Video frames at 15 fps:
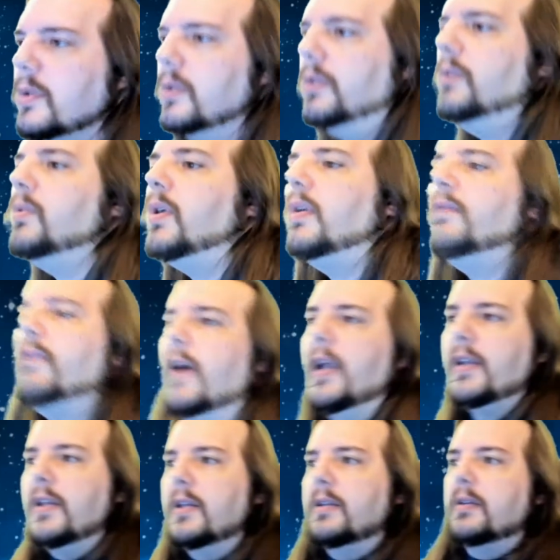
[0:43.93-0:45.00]
You can
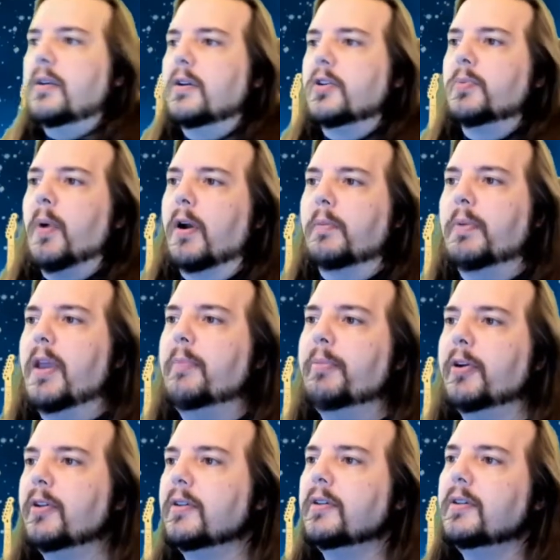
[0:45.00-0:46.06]
find it. You're smart
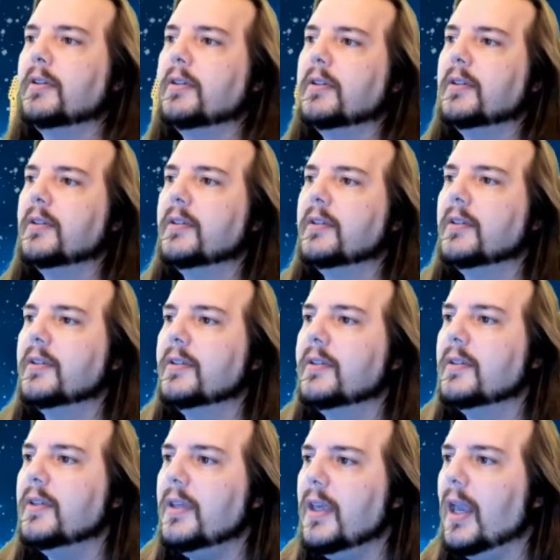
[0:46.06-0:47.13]
people.
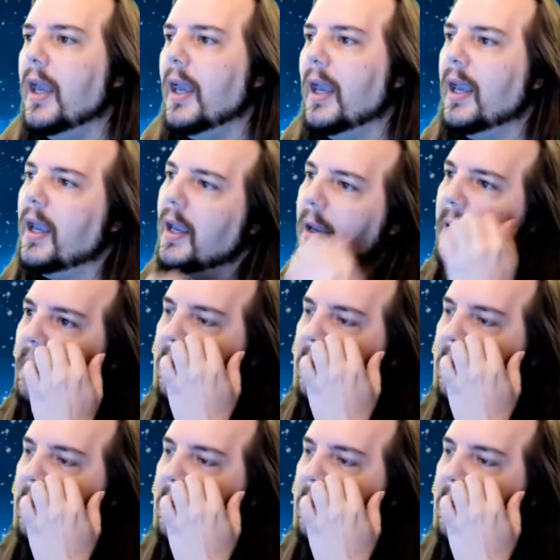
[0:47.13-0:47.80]
Yay!